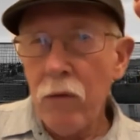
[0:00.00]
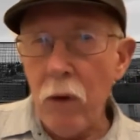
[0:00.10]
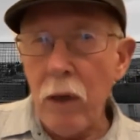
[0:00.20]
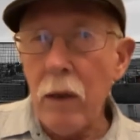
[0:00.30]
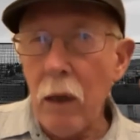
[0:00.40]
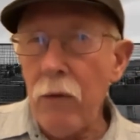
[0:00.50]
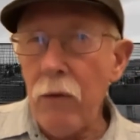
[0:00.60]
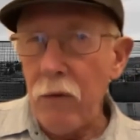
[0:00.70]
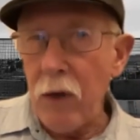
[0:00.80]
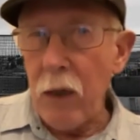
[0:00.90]
trying to
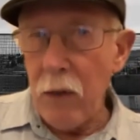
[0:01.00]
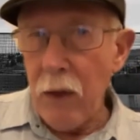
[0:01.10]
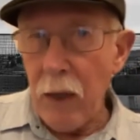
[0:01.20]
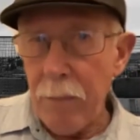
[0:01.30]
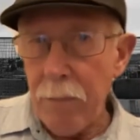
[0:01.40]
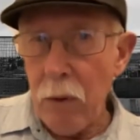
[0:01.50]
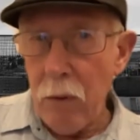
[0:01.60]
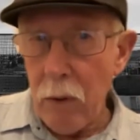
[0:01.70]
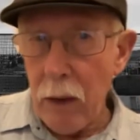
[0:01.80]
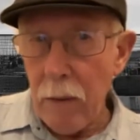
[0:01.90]
understand that
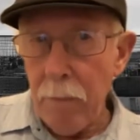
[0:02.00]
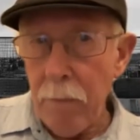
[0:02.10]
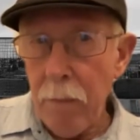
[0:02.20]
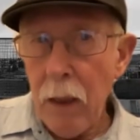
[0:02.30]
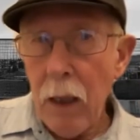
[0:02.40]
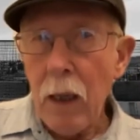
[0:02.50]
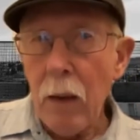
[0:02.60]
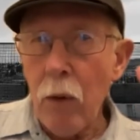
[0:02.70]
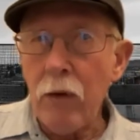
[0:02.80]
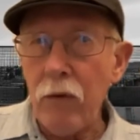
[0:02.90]
program
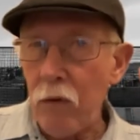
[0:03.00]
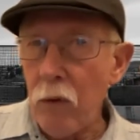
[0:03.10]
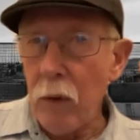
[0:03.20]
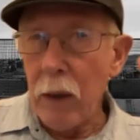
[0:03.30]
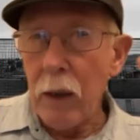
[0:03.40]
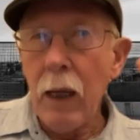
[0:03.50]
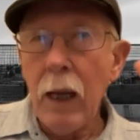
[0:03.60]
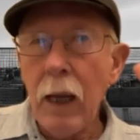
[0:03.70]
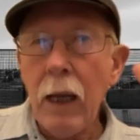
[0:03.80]
and what it's doing,